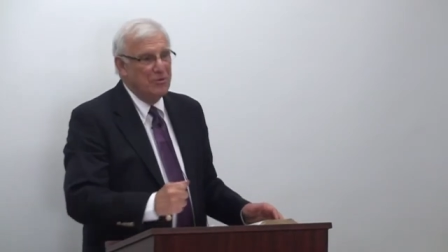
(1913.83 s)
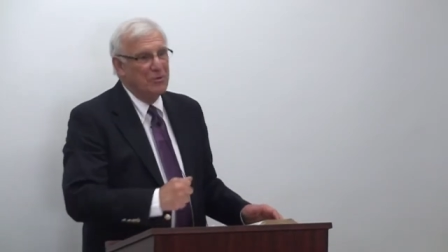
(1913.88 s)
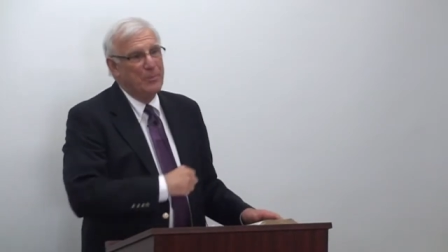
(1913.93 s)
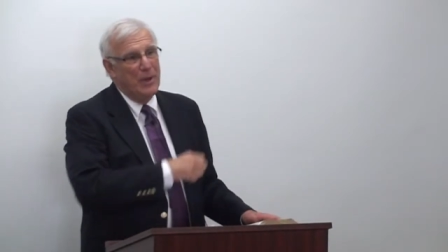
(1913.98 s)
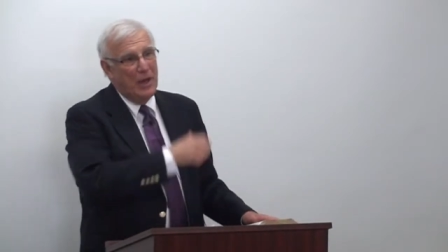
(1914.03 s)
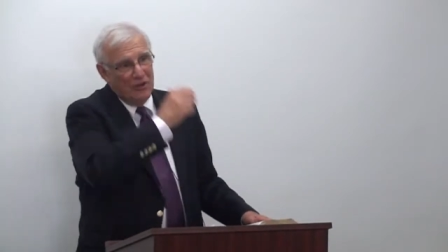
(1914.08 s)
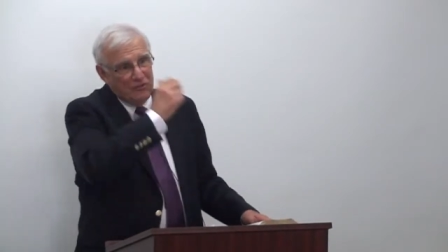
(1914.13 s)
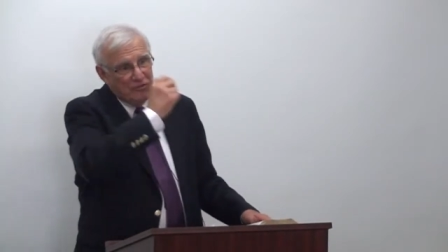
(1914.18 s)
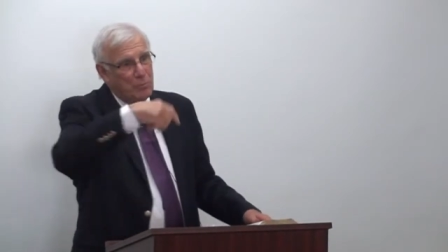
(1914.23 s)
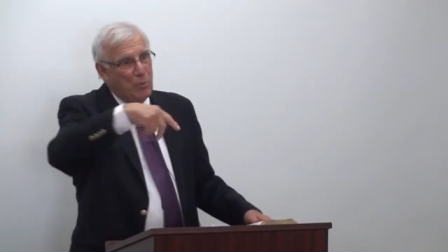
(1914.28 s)
your
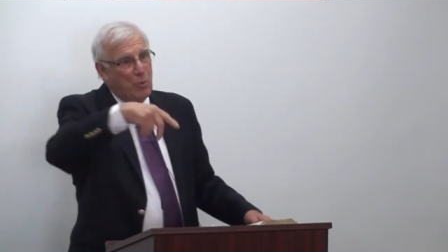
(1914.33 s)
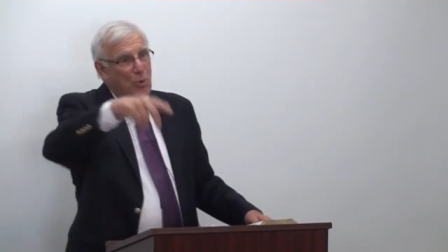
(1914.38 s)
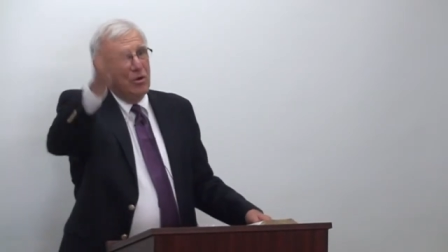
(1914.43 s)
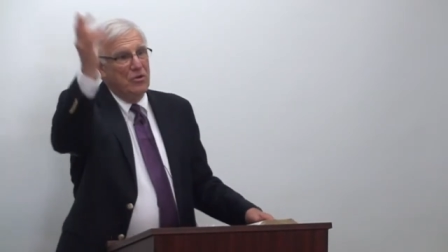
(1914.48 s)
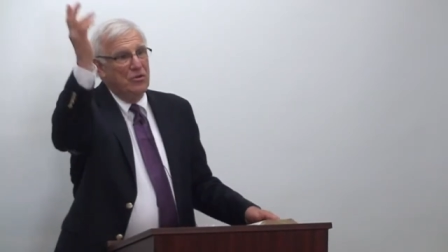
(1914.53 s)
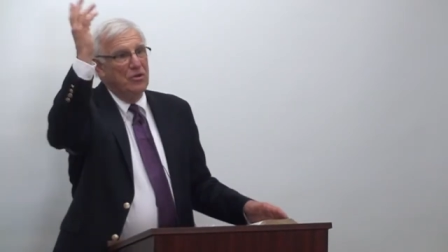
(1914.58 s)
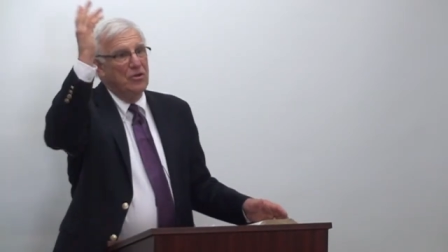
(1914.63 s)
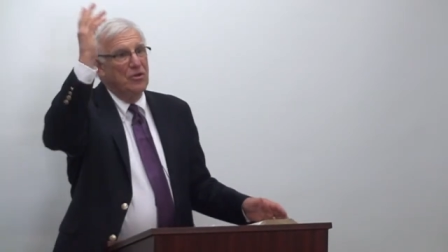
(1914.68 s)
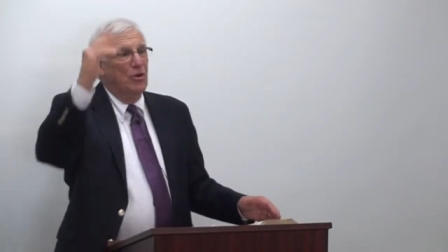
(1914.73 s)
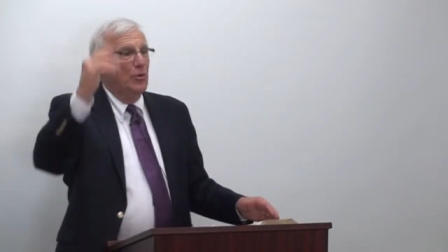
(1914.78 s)

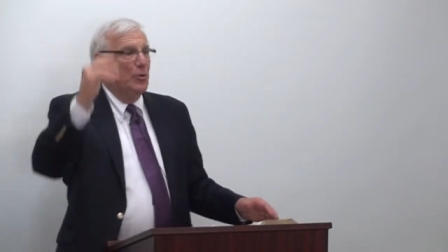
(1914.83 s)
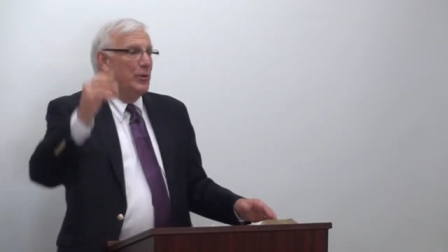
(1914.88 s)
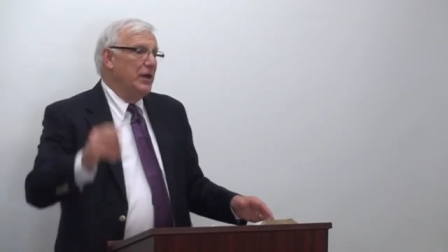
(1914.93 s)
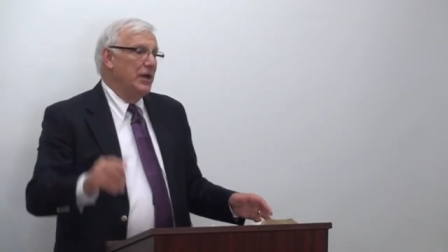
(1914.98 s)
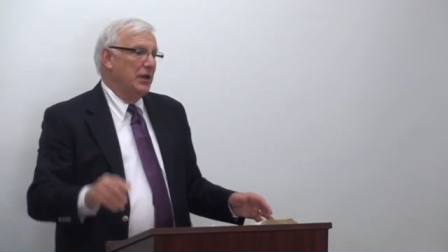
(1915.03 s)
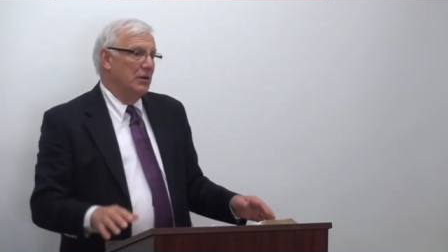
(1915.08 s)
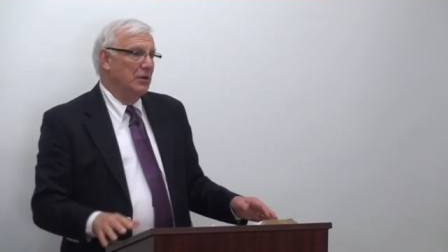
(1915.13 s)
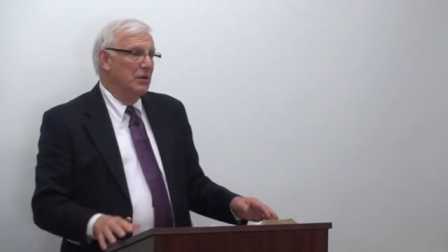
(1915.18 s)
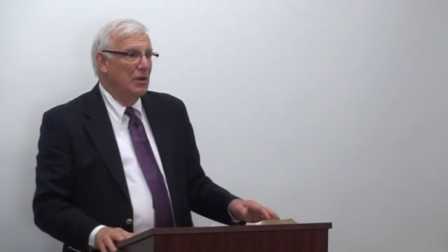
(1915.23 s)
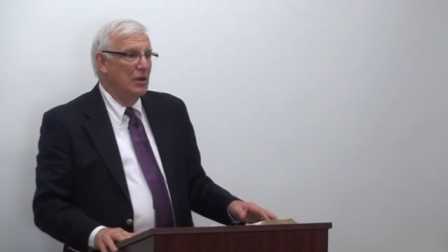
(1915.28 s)
passport, and you go
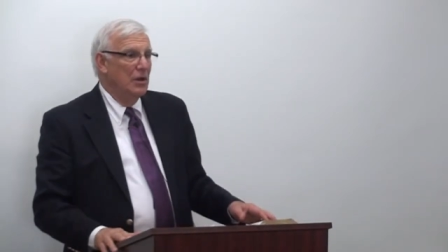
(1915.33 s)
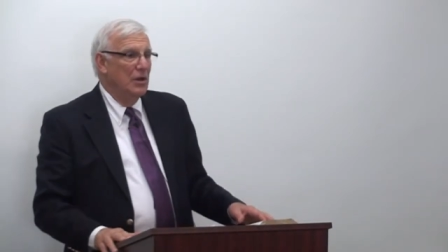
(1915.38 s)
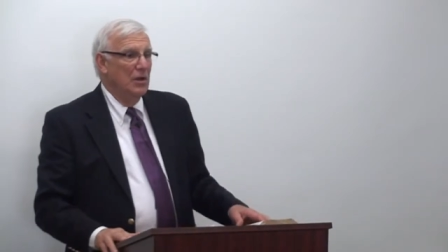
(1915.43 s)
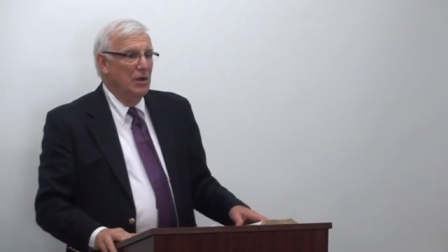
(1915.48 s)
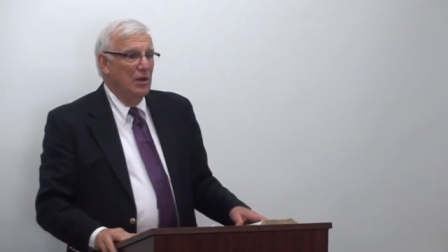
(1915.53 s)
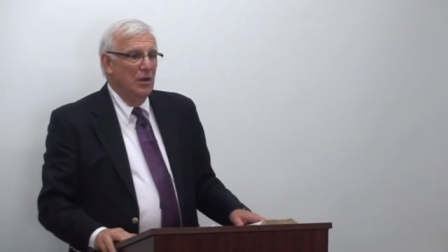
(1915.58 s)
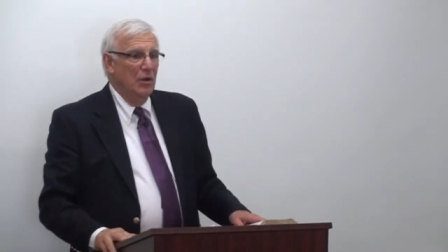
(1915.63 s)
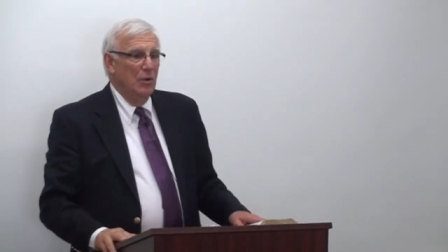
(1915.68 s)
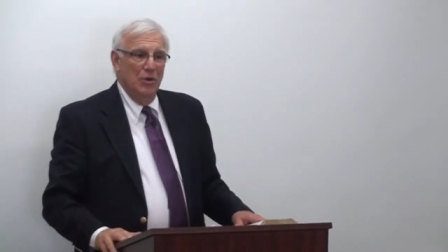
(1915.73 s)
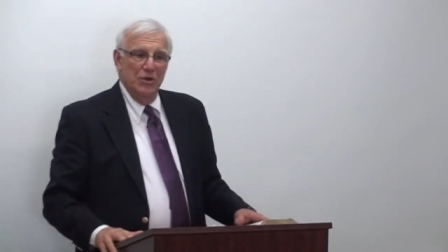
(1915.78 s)
in.
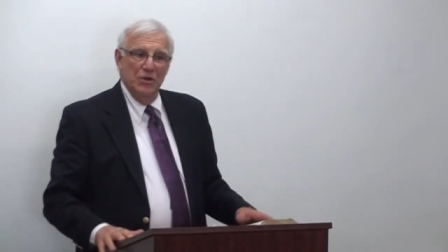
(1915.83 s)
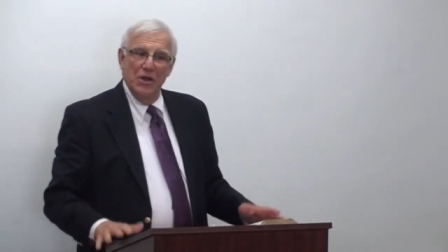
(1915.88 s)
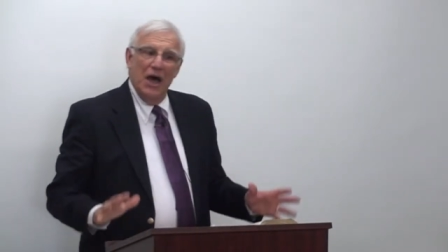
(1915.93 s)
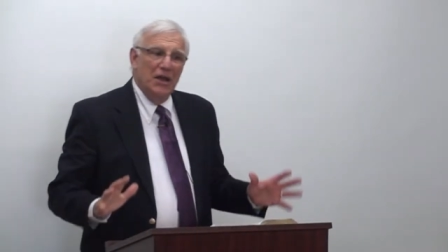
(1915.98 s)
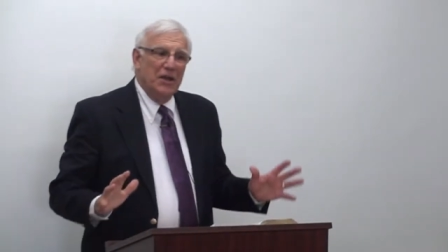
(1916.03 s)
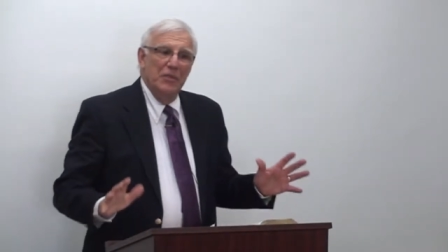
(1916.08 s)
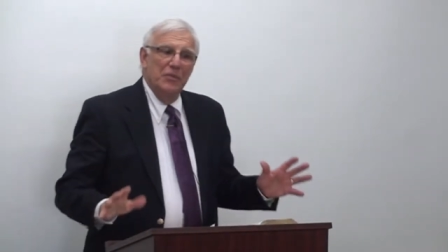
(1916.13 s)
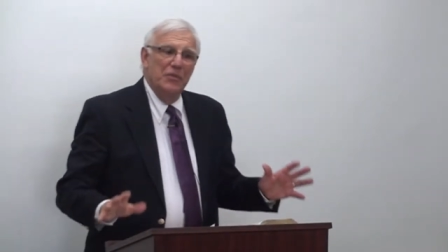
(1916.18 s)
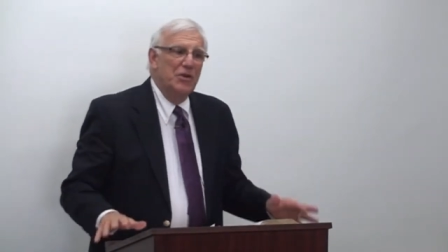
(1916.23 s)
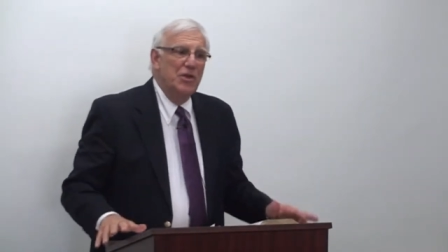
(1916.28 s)
Well,
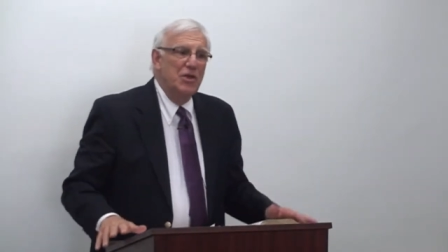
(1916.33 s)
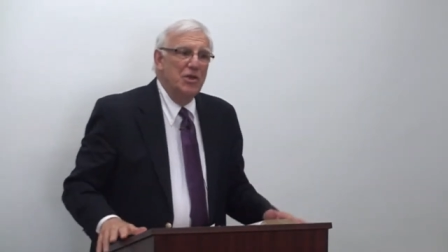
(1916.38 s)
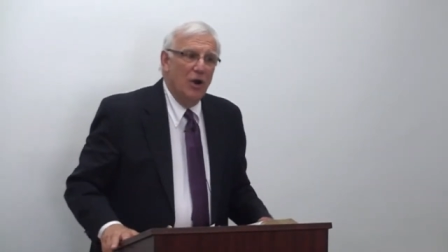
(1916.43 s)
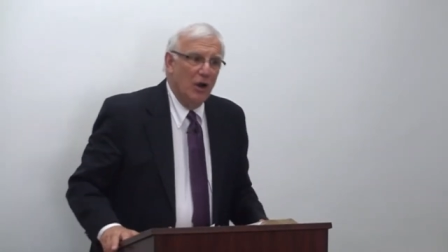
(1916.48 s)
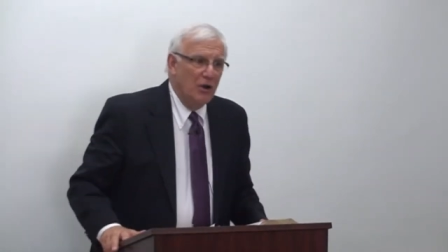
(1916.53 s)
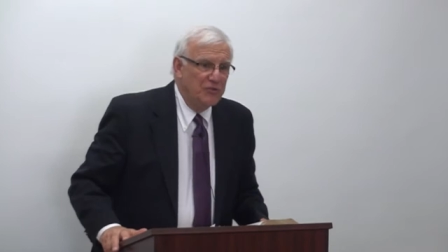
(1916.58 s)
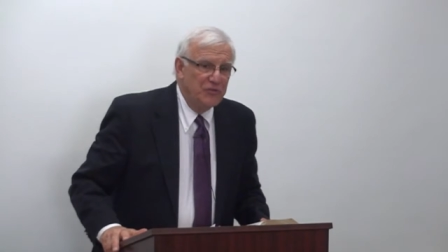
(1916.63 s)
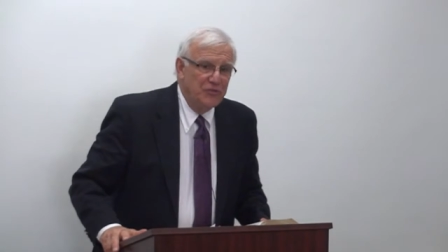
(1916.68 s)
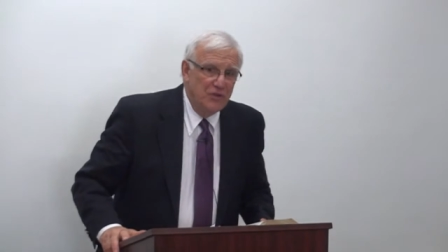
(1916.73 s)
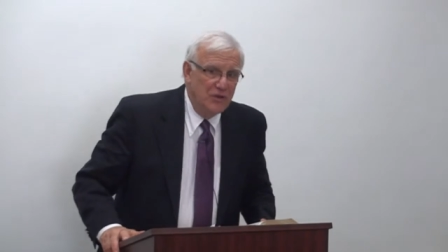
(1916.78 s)
not in the
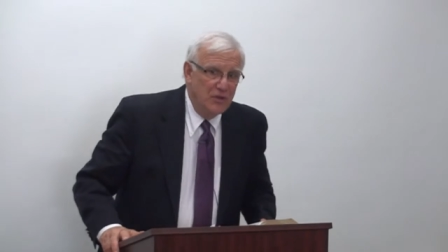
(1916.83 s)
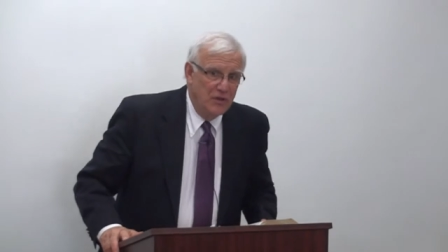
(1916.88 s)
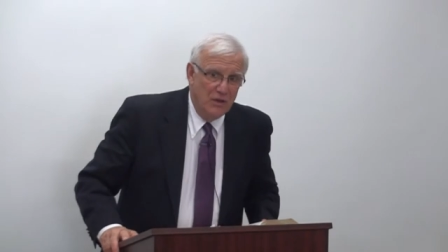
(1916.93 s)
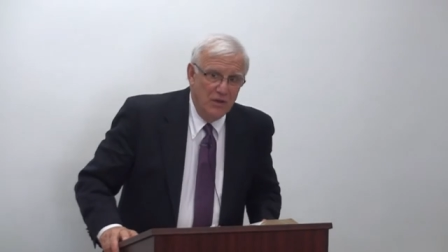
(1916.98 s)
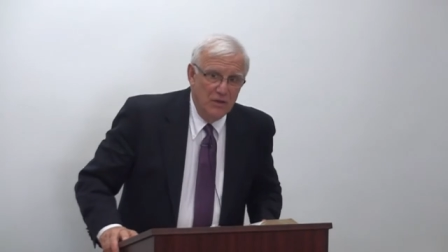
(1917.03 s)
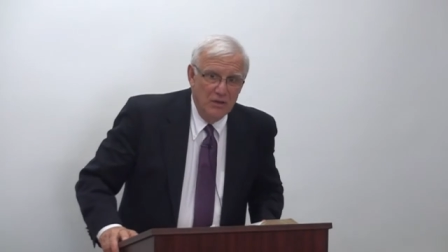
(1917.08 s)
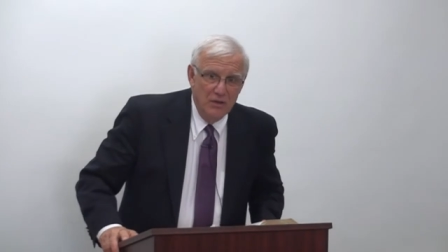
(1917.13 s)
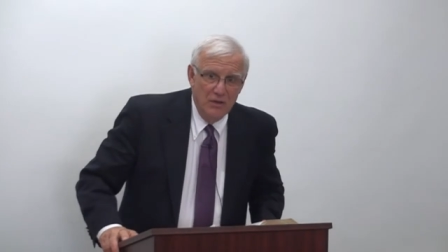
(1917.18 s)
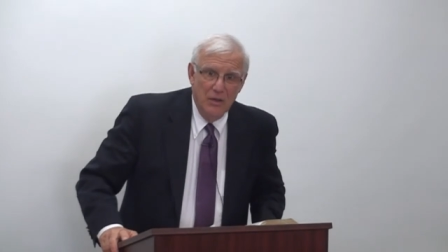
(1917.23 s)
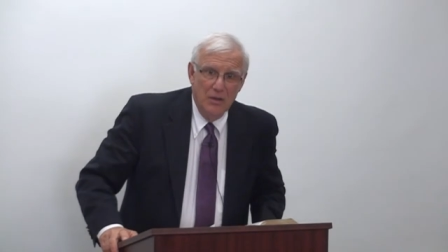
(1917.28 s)
DRC.